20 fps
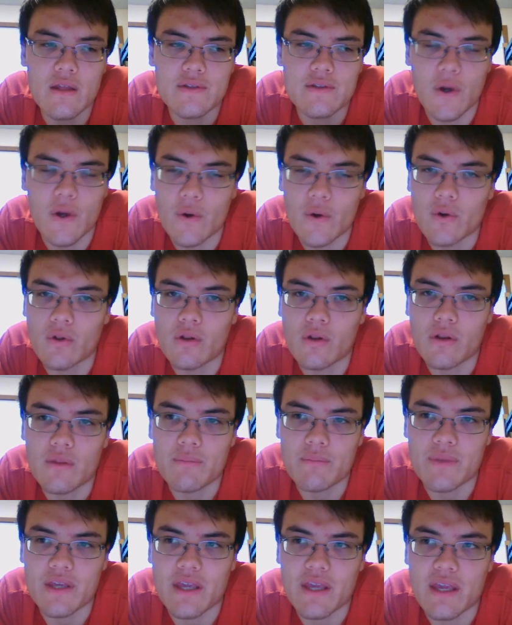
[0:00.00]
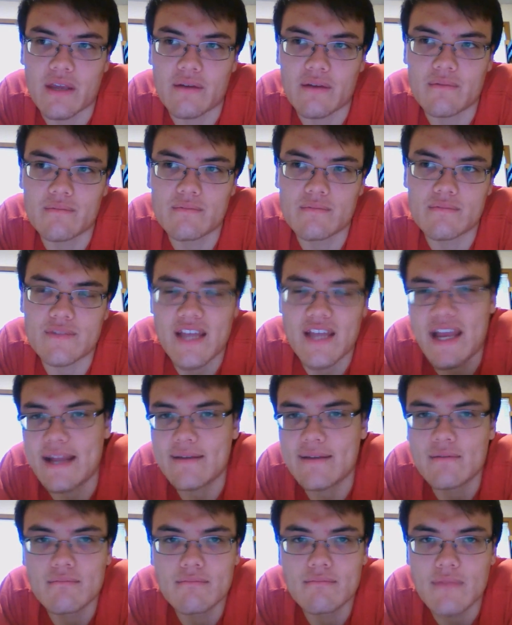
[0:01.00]
total being
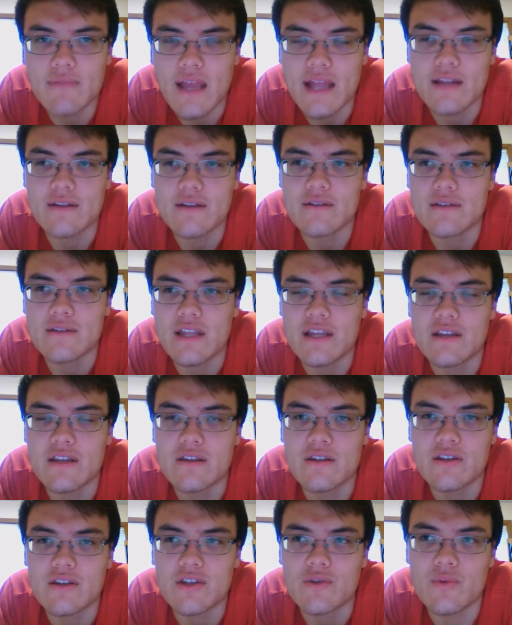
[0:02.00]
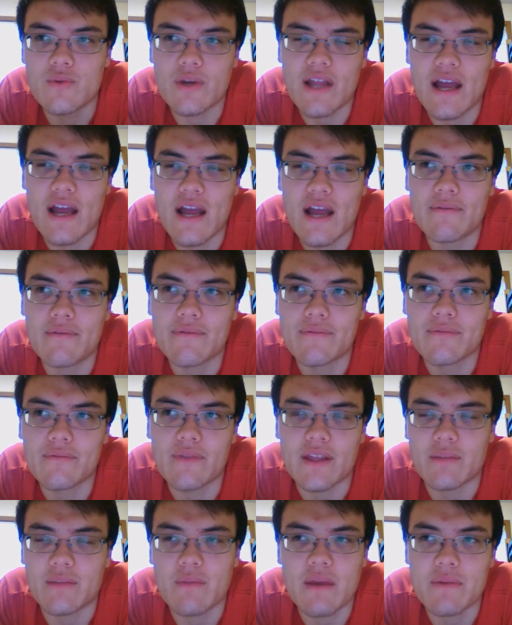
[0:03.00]
10, and then you would have
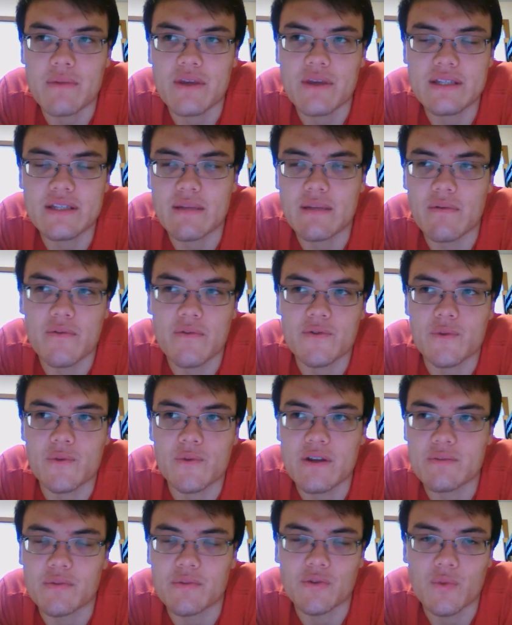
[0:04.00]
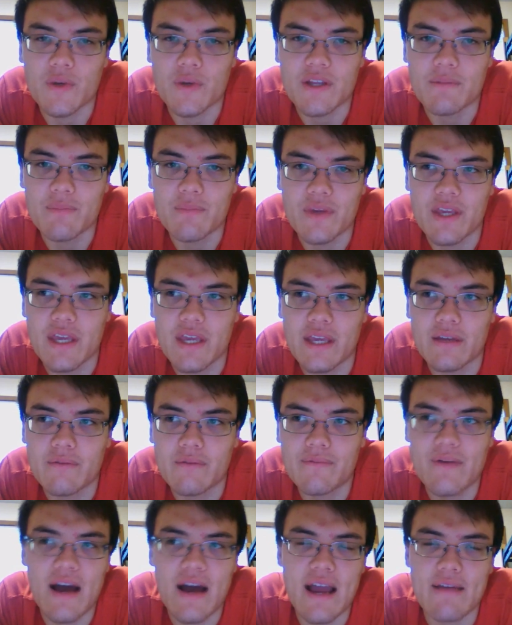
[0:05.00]
like maybe a sum of squares between being
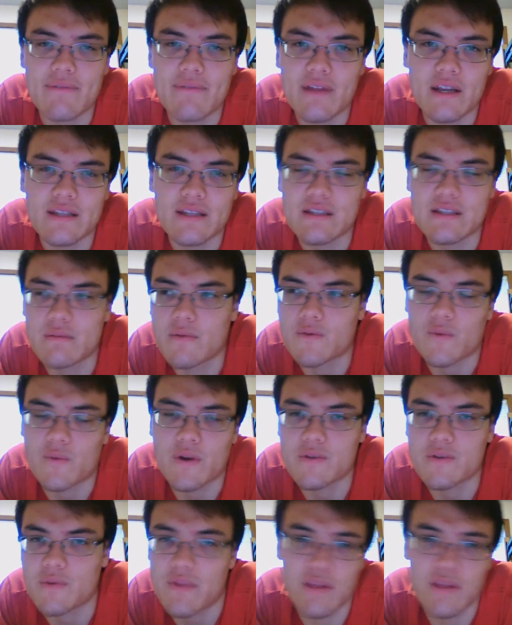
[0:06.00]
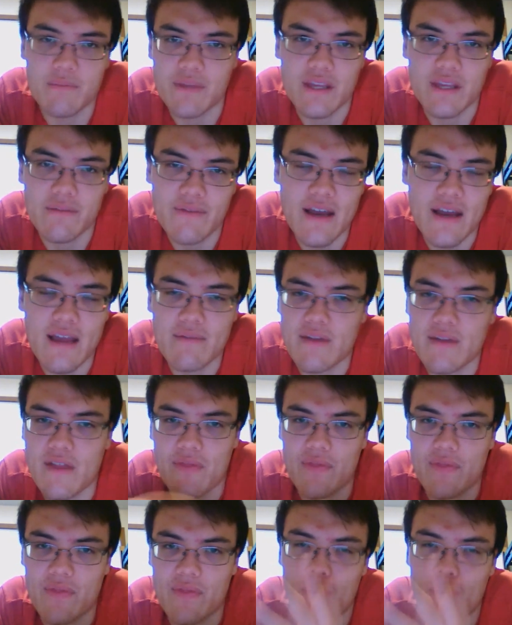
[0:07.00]
5 and a sum of squares within being 5,
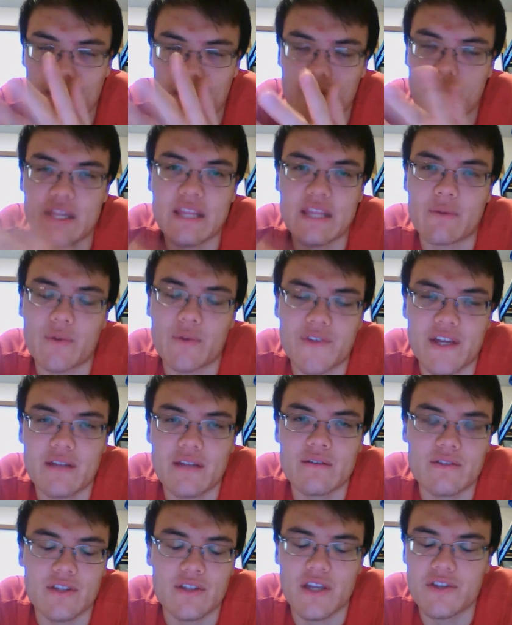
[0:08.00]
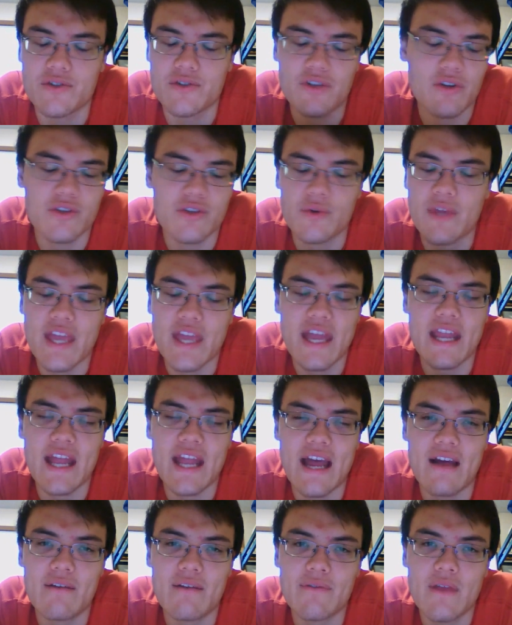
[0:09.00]
and that way it would equal 10, because you can't
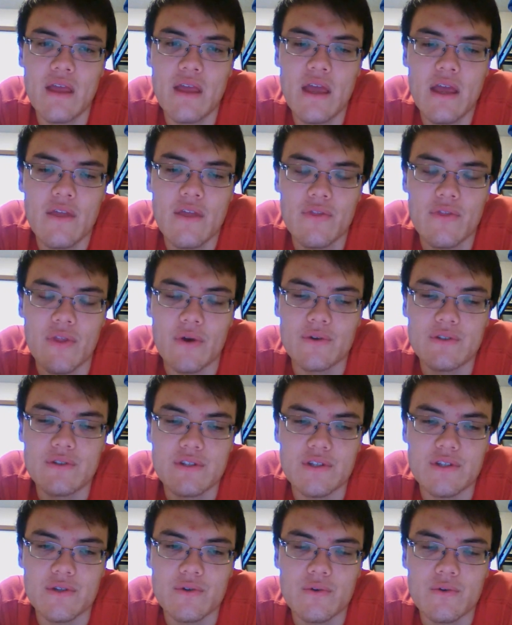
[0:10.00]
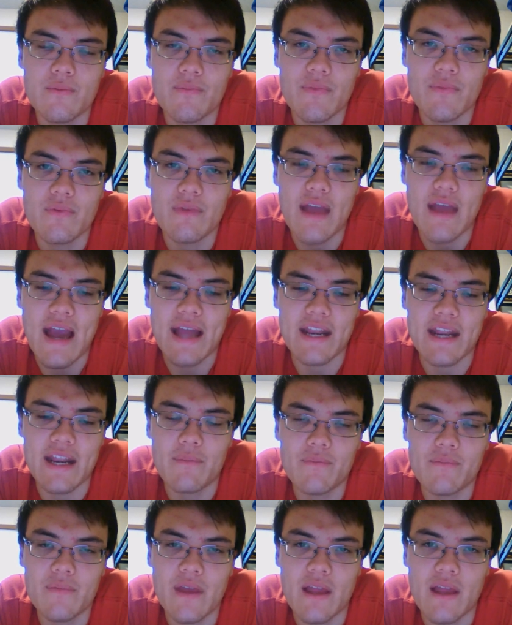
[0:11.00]
have those two add
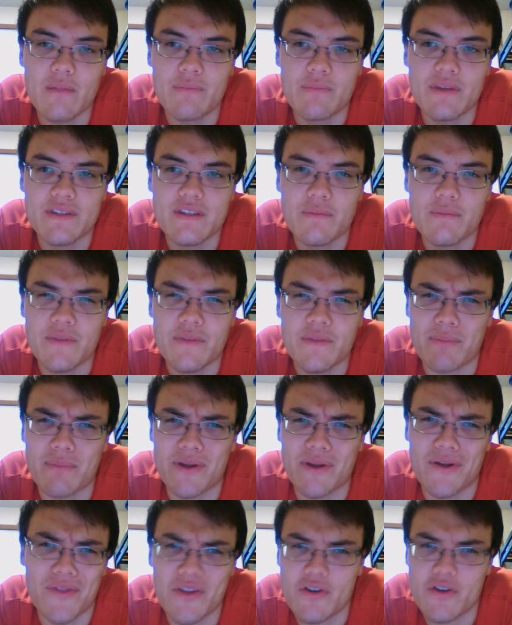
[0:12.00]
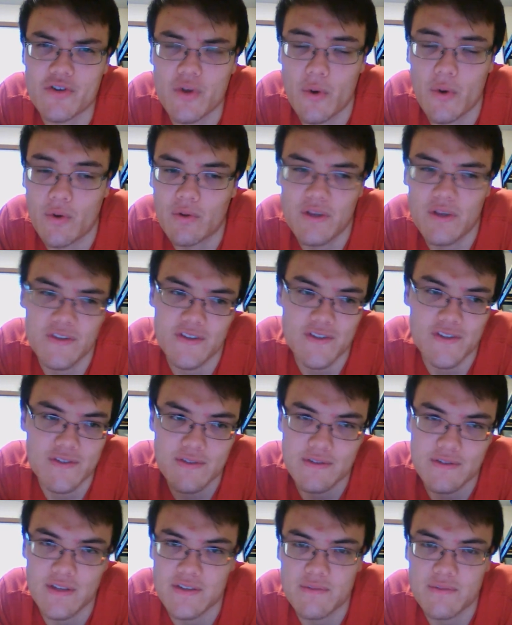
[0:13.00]
up and be something bigger than your total, because it just
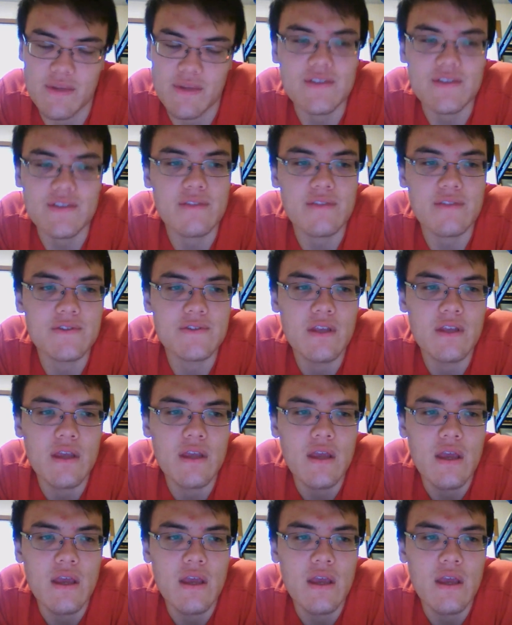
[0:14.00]
doesn't make sense.